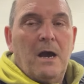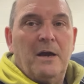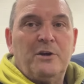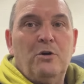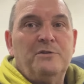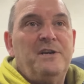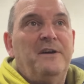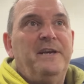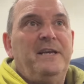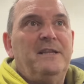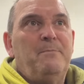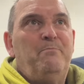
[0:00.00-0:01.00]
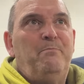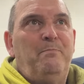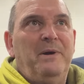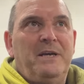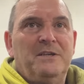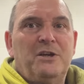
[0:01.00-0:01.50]
Of course, I think the
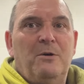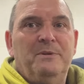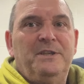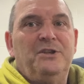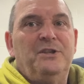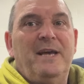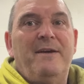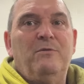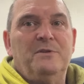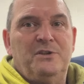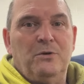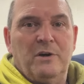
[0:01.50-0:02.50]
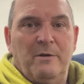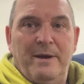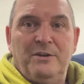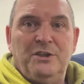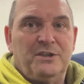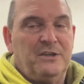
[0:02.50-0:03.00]
biggest competition that everyone's talking
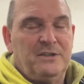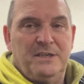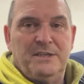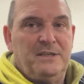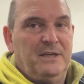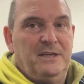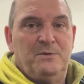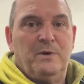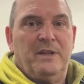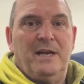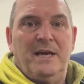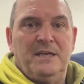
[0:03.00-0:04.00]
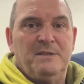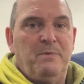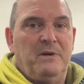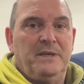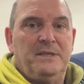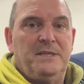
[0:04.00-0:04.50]
about, just because it's, it's one of the latest
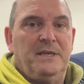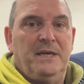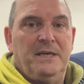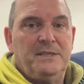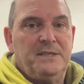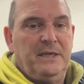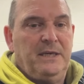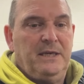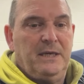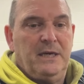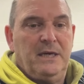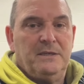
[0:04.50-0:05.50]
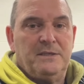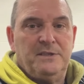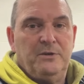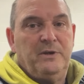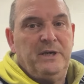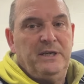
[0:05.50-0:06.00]
bikes, is the uh,
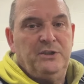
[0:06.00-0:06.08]
Suzuki